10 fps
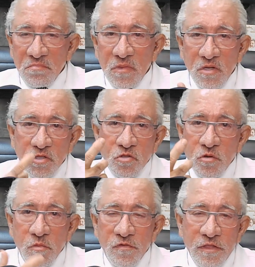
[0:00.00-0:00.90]
they just
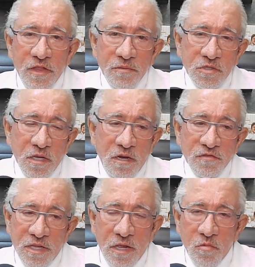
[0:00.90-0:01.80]
remove it
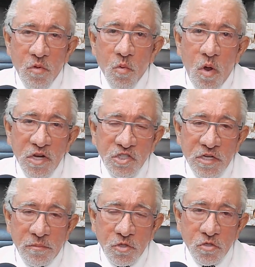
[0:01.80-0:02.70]
themselves, and we watch
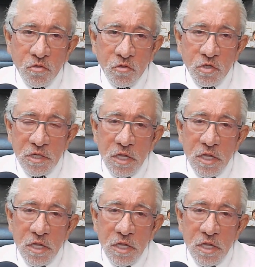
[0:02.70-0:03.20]
them to do it